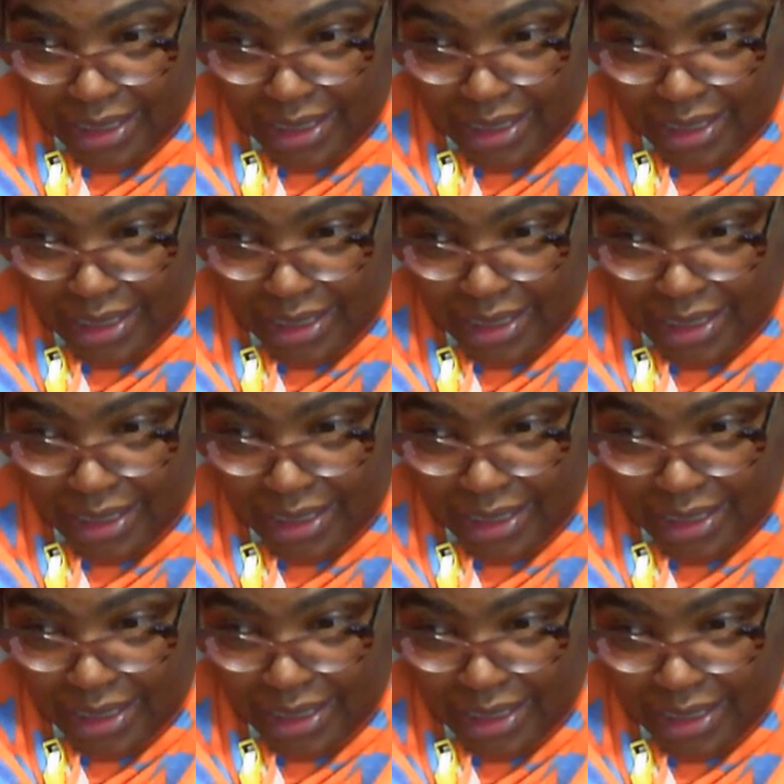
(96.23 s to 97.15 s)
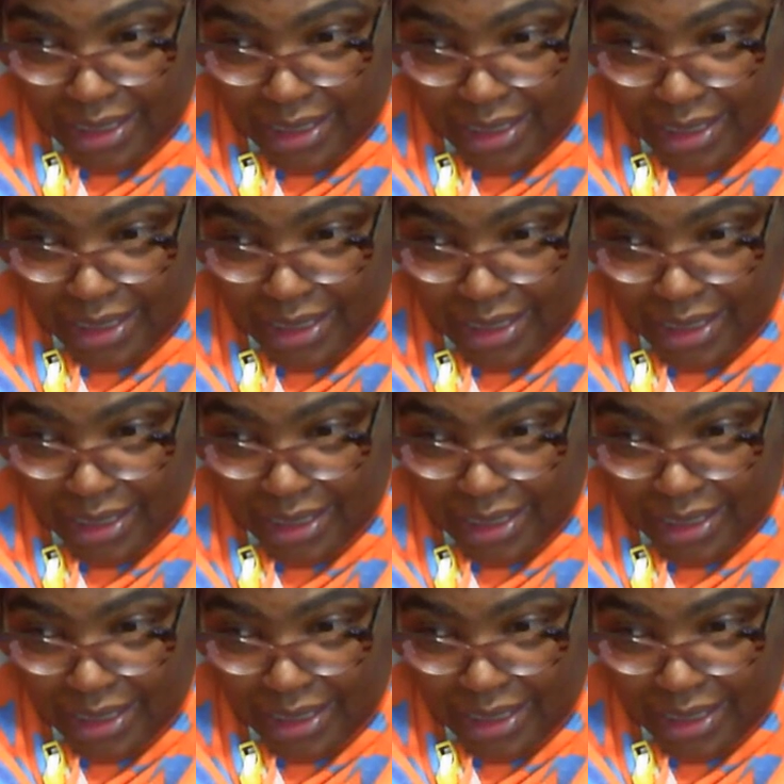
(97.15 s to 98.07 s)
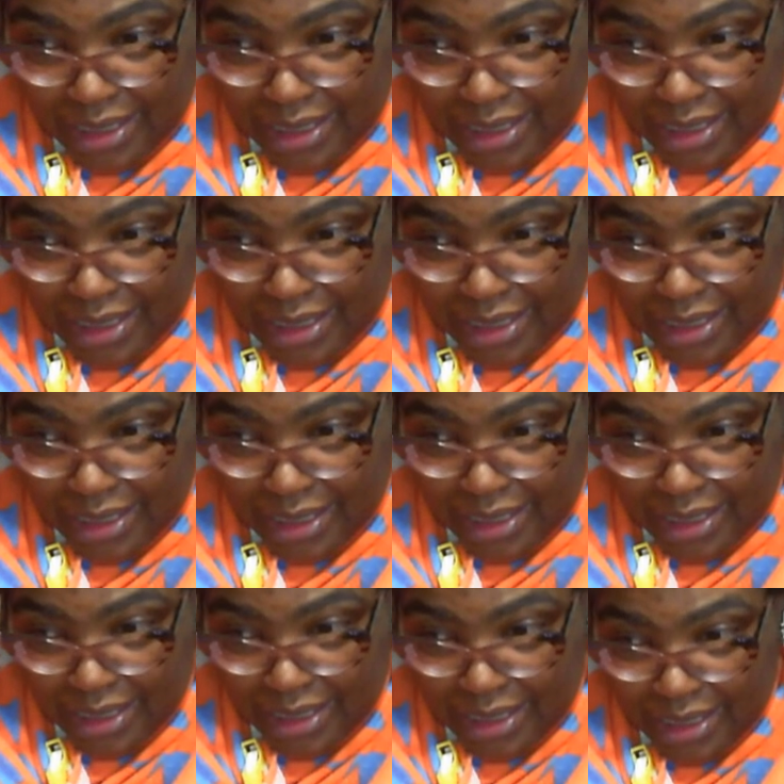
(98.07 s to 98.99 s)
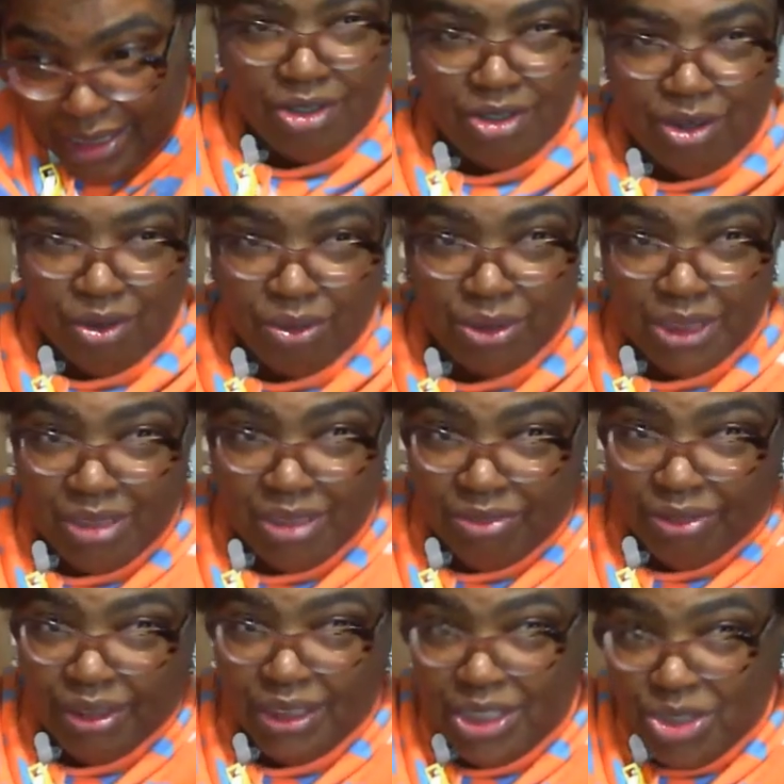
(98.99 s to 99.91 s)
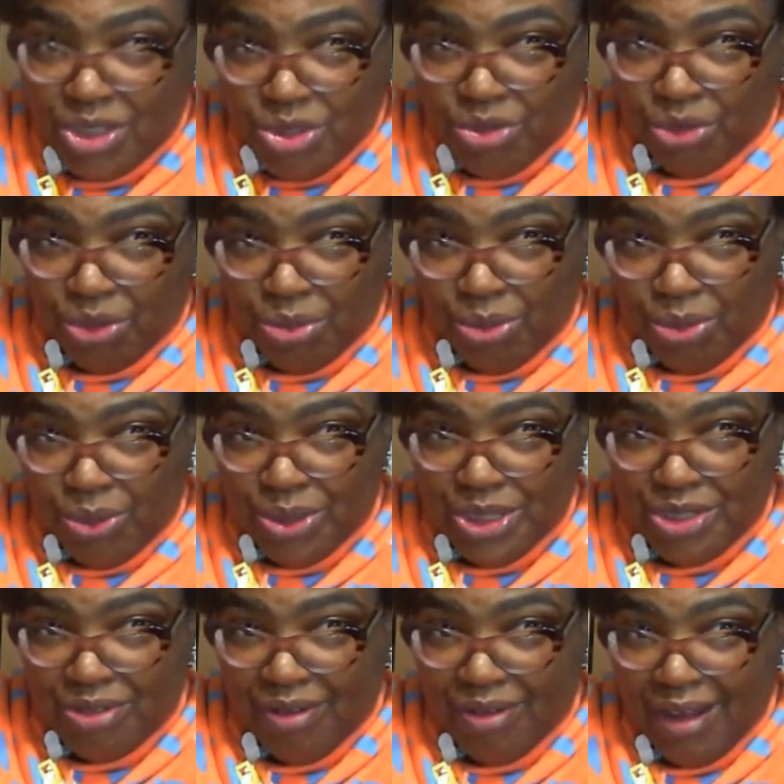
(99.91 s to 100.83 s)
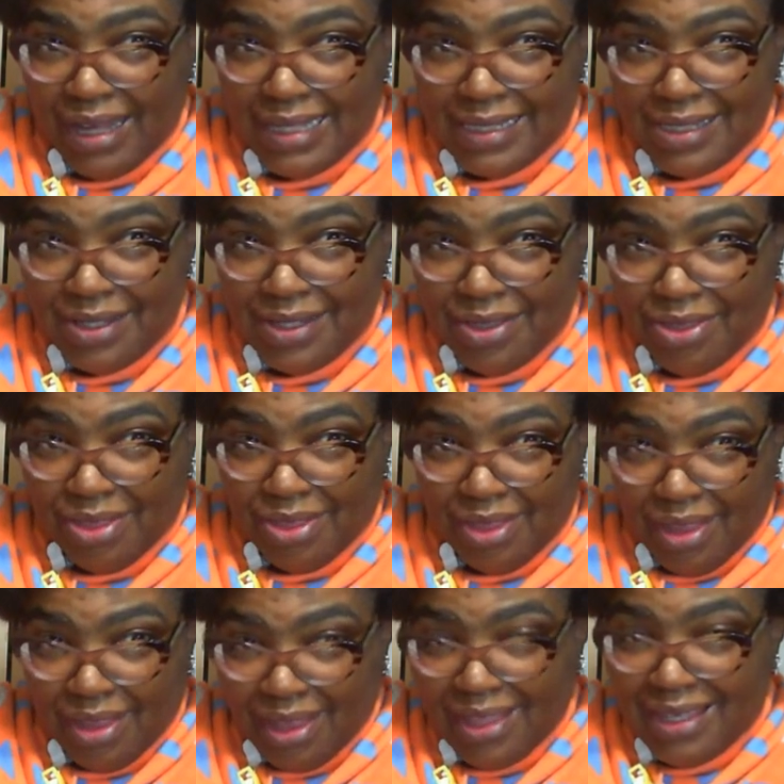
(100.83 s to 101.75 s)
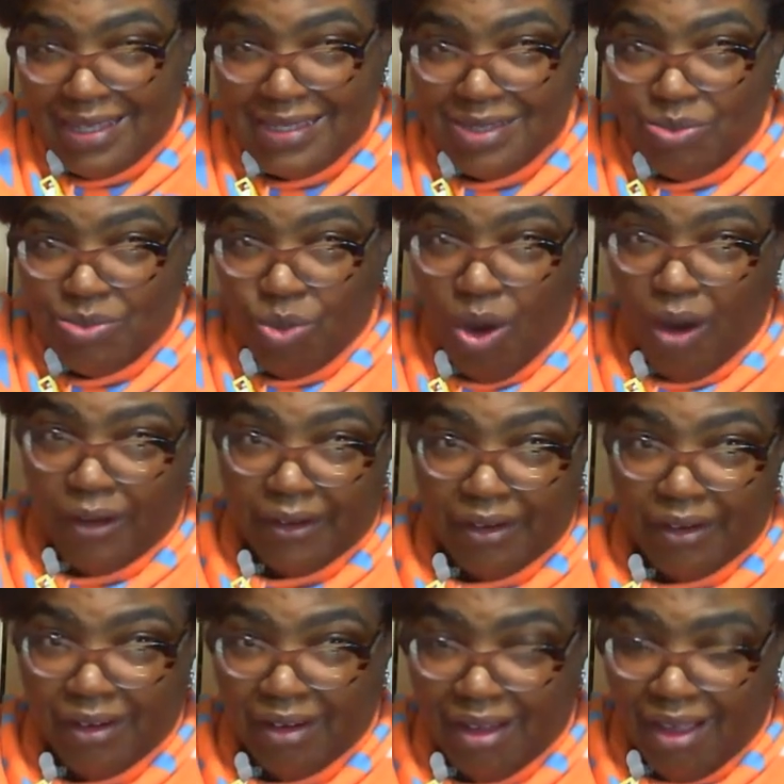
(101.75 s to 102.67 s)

what CurlMix helps to teach you is that the only really true moisturizer is water.